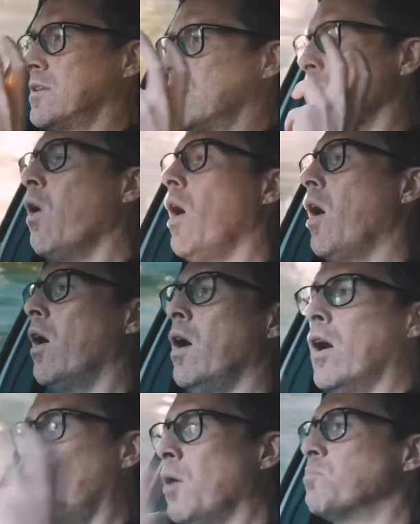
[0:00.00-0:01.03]
You are
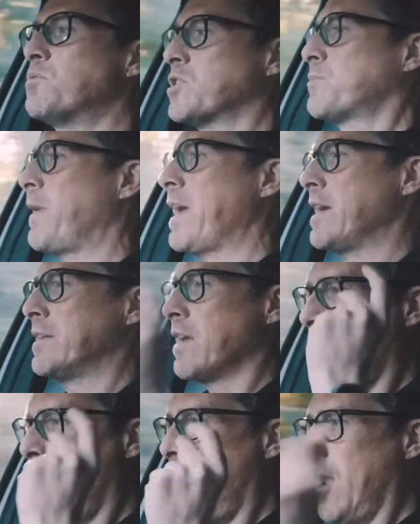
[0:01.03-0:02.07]
up to speed.
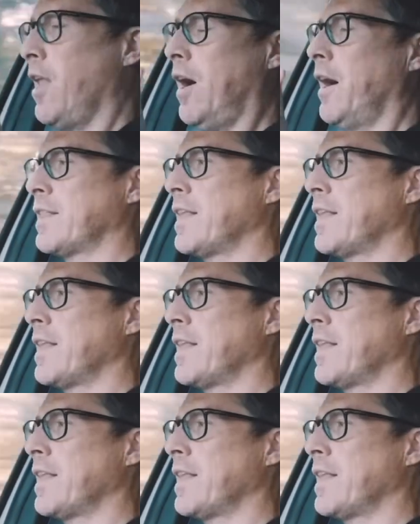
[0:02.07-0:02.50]
I like